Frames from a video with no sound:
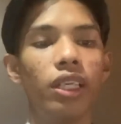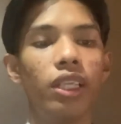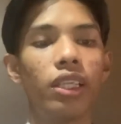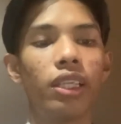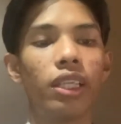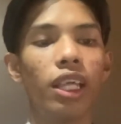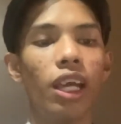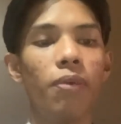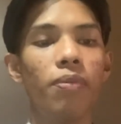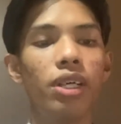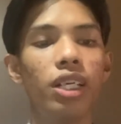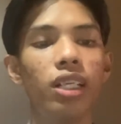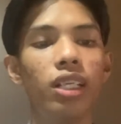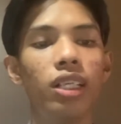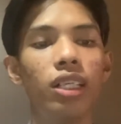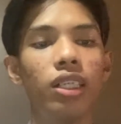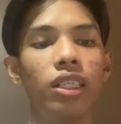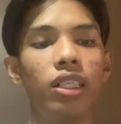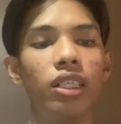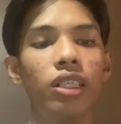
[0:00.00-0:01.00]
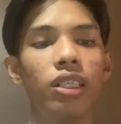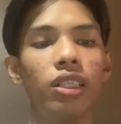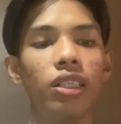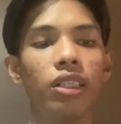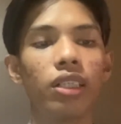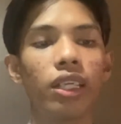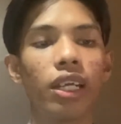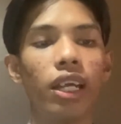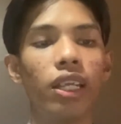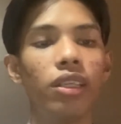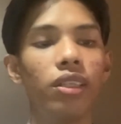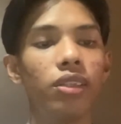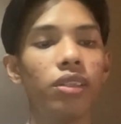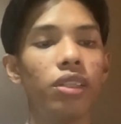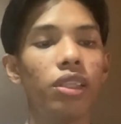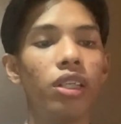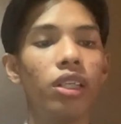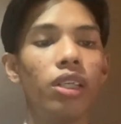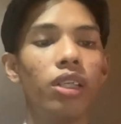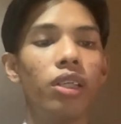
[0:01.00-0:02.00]
table can
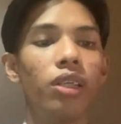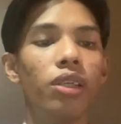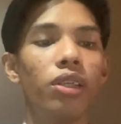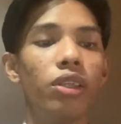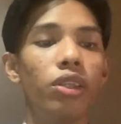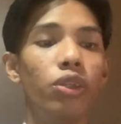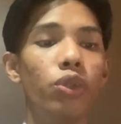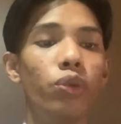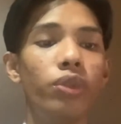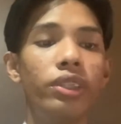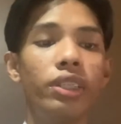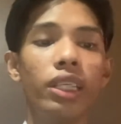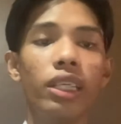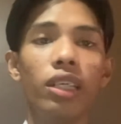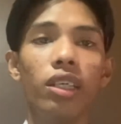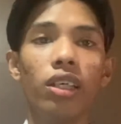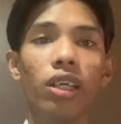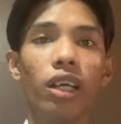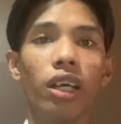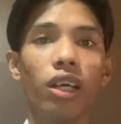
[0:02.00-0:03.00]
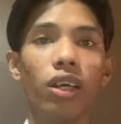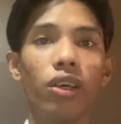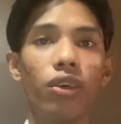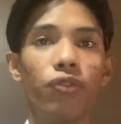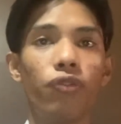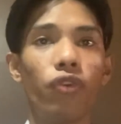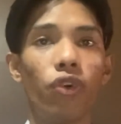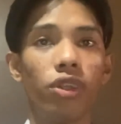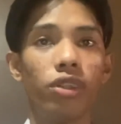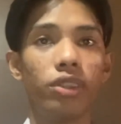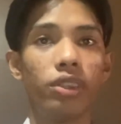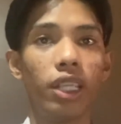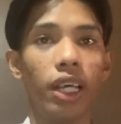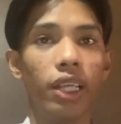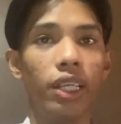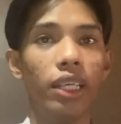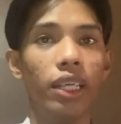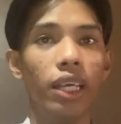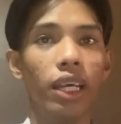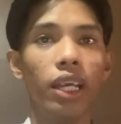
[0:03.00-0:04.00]
using for
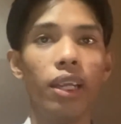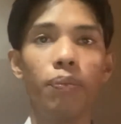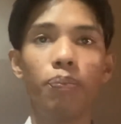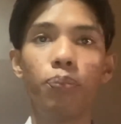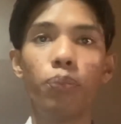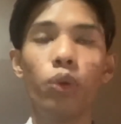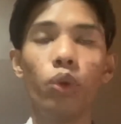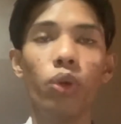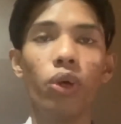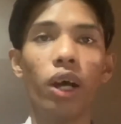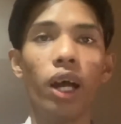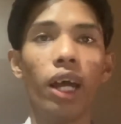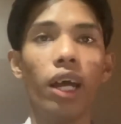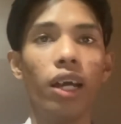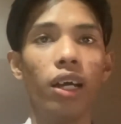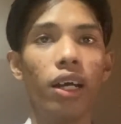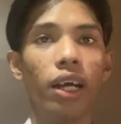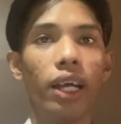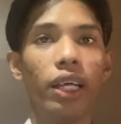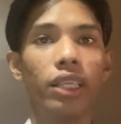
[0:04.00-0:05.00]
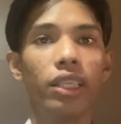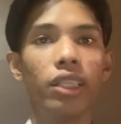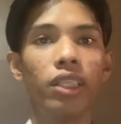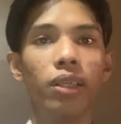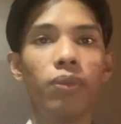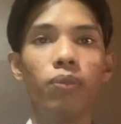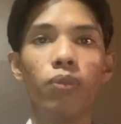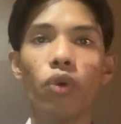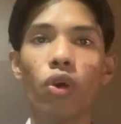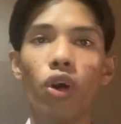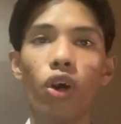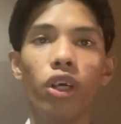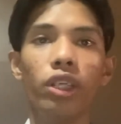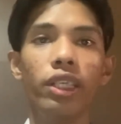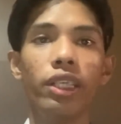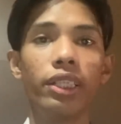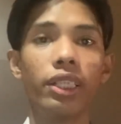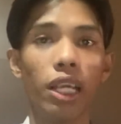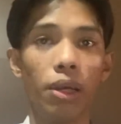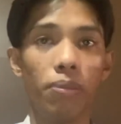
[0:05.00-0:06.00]
study and put item on the
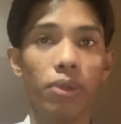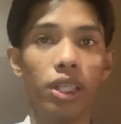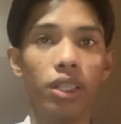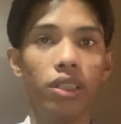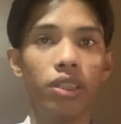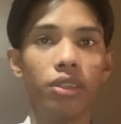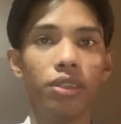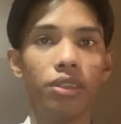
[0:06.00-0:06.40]
table.